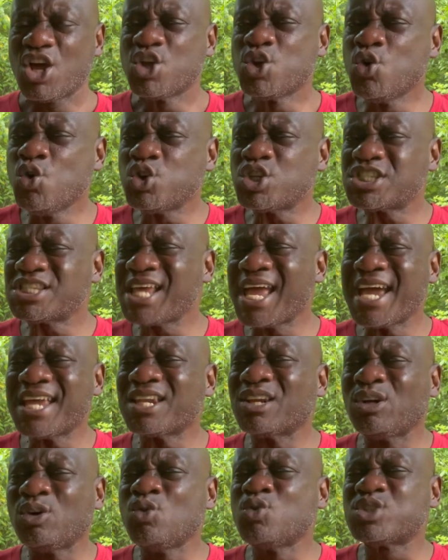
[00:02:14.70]
You stand
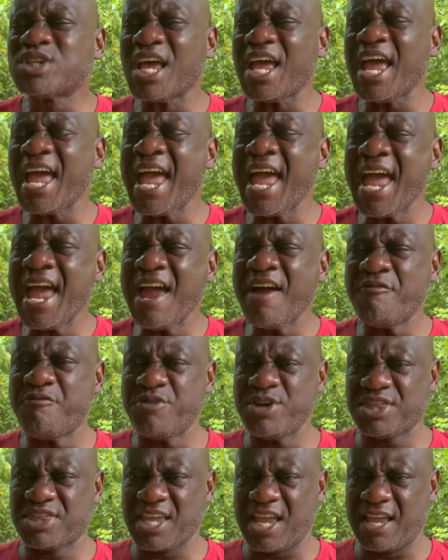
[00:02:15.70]
to lose
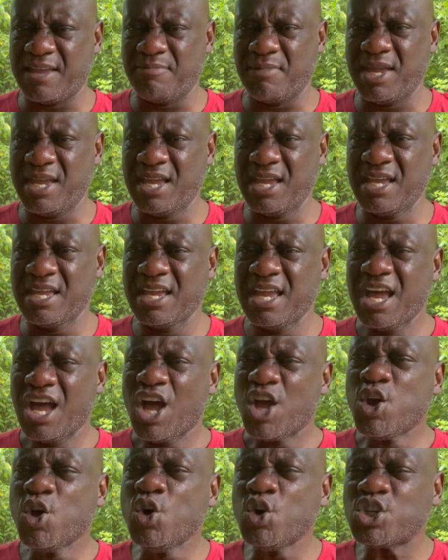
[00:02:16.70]
everything, man.
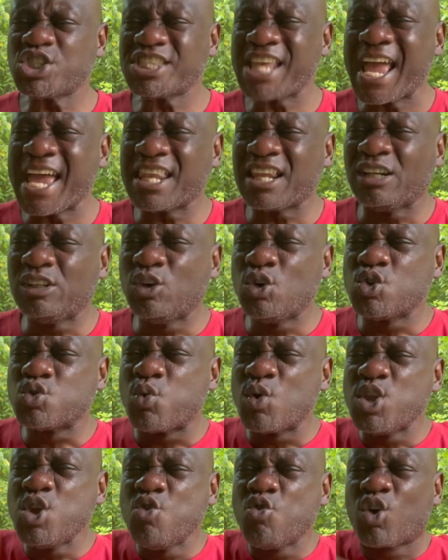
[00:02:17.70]
You stand to lose
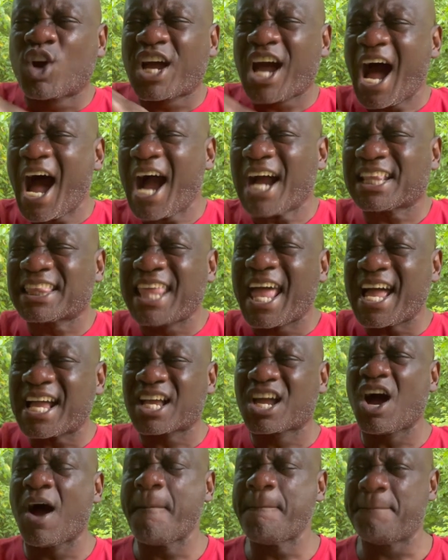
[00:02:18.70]
when you cock
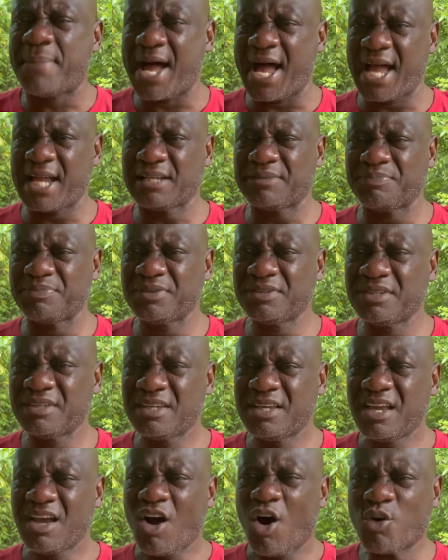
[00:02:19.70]
that gun back,
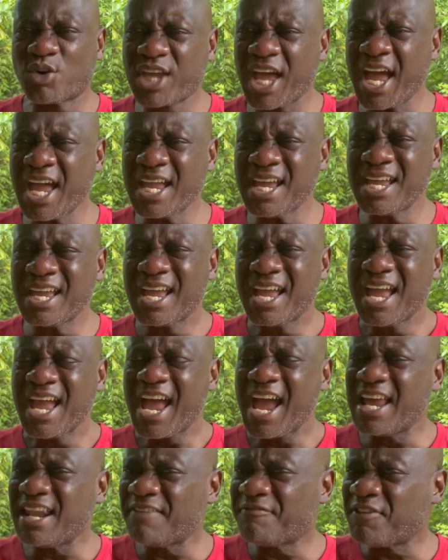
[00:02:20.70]
okay?
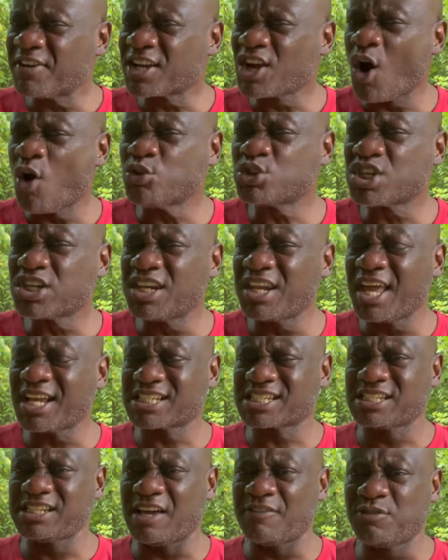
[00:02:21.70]
And if it go to the
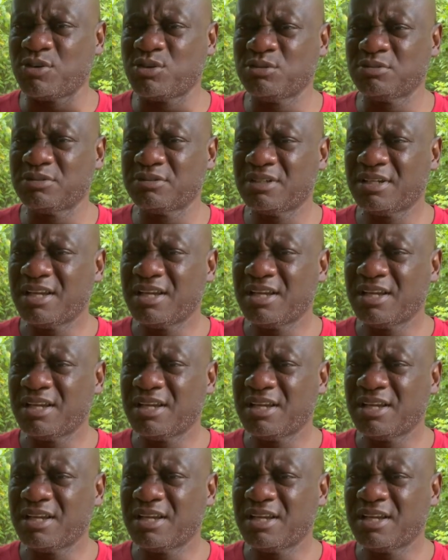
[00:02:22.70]
next level,